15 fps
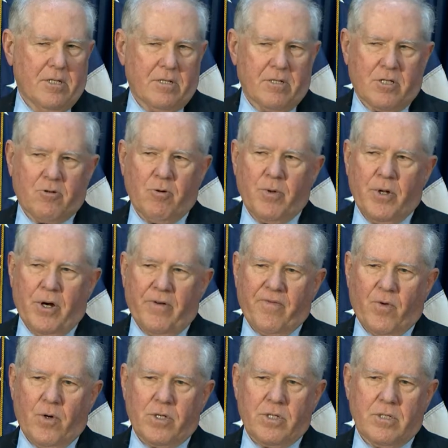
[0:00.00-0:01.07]
distribute our
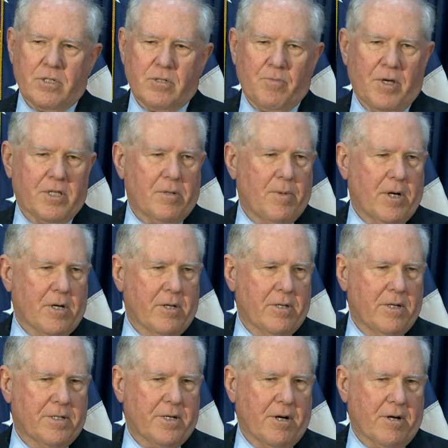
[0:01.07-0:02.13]
forces, make them harder
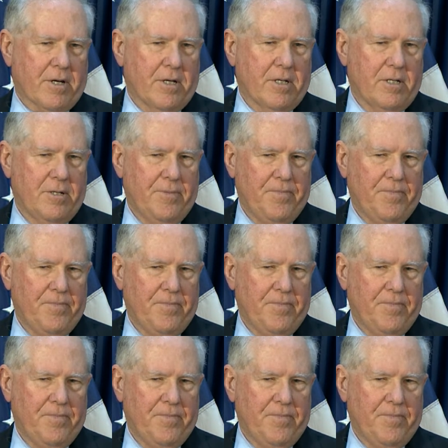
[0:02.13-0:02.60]
to target,